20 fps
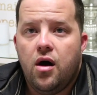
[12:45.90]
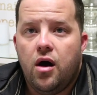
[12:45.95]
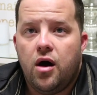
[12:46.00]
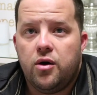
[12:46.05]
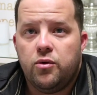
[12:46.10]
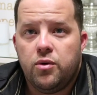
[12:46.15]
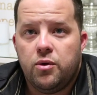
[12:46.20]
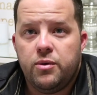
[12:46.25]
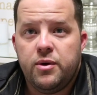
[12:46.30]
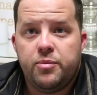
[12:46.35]

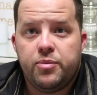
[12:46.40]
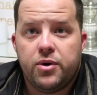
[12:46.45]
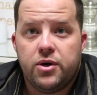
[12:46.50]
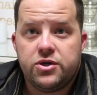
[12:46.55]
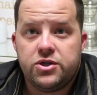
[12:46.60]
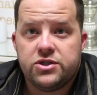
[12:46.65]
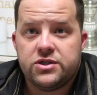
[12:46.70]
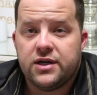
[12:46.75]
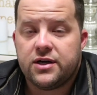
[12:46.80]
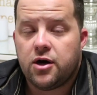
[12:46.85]
on what we
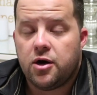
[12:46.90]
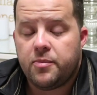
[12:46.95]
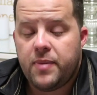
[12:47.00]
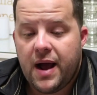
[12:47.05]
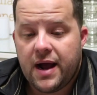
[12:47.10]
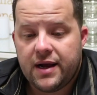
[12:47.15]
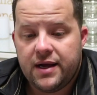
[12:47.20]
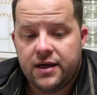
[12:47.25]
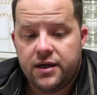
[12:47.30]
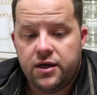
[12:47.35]
purchased, like our
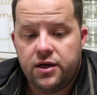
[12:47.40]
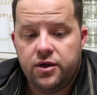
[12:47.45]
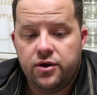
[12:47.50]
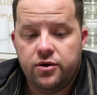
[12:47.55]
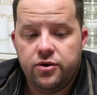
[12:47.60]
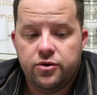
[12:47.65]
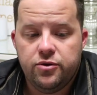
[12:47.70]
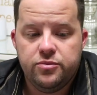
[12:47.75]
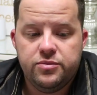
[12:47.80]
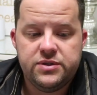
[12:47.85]
packing
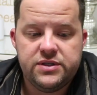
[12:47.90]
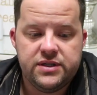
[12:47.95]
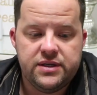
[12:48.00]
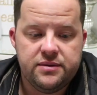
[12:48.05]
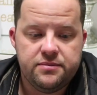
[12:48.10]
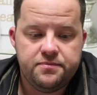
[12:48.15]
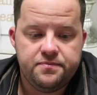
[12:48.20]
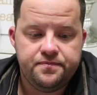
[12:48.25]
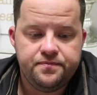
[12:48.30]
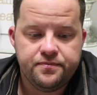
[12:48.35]
cubes
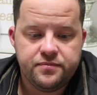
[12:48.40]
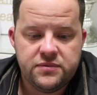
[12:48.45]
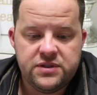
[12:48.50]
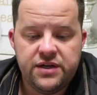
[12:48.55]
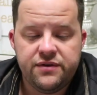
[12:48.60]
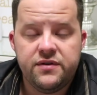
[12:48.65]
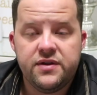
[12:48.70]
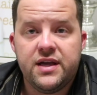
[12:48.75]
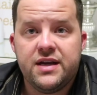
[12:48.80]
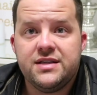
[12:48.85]
and
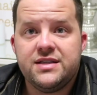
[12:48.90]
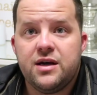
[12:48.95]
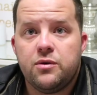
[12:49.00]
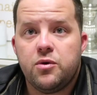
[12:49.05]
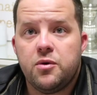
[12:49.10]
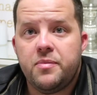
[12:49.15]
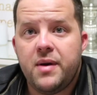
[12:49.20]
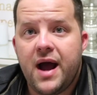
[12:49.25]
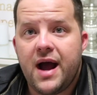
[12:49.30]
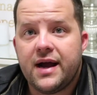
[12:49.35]
different things that
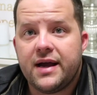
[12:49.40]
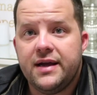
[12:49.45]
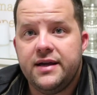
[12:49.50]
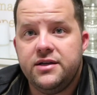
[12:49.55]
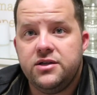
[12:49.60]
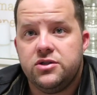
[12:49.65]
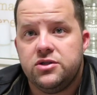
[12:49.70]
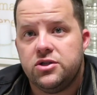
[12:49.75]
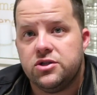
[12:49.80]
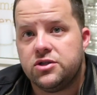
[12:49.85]
we're
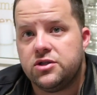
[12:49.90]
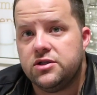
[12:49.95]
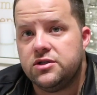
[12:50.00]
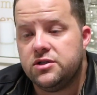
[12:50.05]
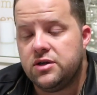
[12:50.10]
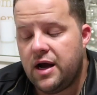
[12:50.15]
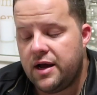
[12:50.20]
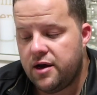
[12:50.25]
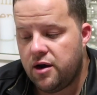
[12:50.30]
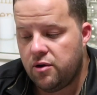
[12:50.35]
packing, just
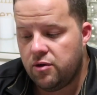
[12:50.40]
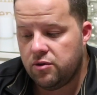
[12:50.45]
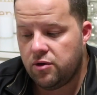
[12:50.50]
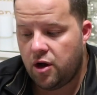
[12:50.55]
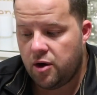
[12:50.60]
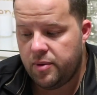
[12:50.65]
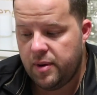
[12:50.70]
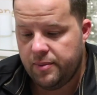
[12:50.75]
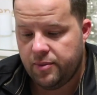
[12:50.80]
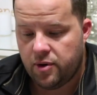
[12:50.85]
because I know a
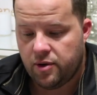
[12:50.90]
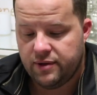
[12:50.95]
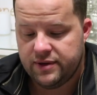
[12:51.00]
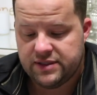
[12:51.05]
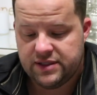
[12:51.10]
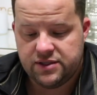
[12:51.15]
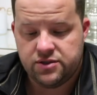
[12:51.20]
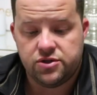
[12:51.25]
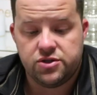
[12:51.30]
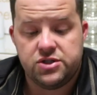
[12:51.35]
lot of people are
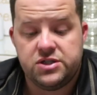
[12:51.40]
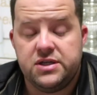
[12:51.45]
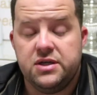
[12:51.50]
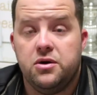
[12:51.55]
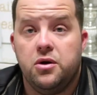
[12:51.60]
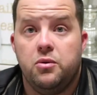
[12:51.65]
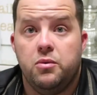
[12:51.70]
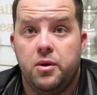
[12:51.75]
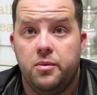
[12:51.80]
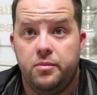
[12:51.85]
always
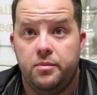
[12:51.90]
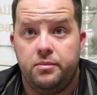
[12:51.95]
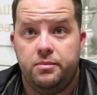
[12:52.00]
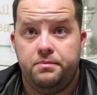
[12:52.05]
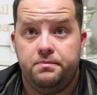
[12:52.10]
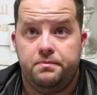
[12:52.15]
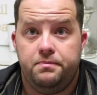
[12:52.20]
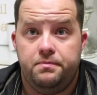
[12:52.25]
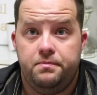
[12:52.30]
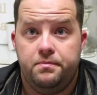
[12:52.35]
interested on what
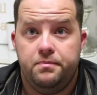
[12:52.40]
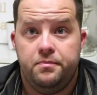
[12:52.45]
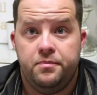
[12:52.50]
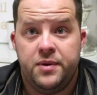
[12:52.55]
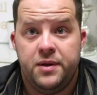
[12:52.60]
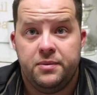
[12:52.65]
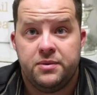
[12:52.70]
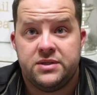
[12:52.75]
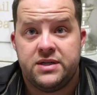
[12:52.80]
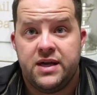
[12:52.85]

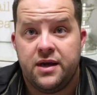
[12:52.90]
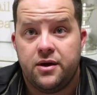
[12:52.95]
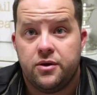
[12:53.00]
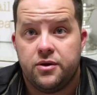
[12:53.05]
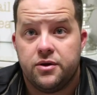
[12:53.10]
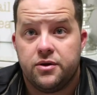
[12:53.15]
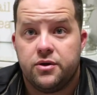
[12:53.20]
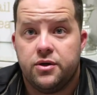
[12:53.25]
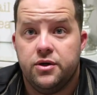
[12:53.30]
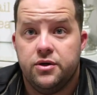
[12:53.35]
people take
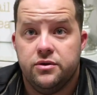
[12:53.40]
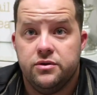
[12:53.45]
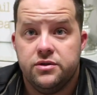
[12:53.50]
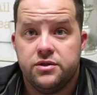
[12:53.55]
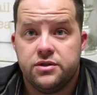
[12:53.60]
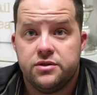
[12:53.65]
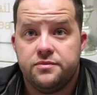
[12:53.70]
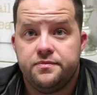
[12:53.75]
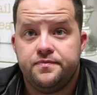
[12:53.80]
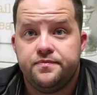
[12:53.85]
on a
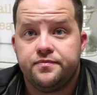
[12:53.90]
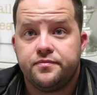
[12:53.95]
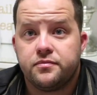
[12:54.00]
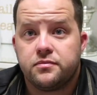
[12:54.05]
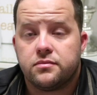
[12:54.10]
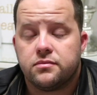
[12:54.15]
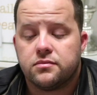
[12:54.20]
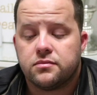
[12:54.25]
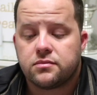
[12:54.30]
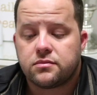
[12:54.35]
cruise.
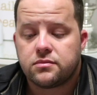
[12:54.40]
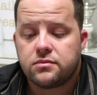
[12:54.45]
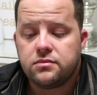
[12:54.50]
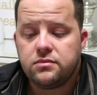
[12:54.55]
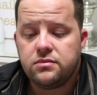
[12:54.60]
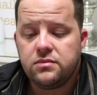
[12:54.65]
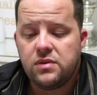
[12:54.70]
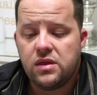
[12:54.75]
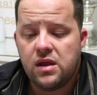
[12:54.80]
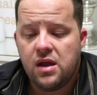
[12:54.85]

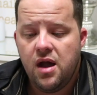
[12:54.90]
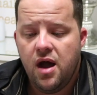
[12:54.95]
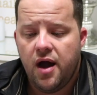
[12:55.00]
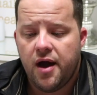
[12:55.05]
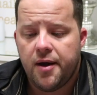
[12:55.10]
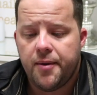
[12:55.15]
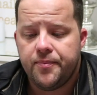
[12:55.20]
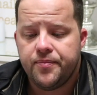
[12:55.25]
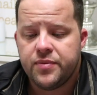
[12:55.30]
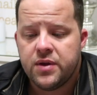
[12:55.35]

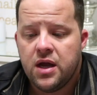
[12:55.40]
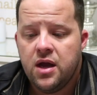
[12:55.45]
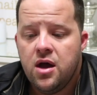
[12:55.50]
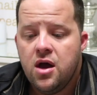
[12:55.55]
Um,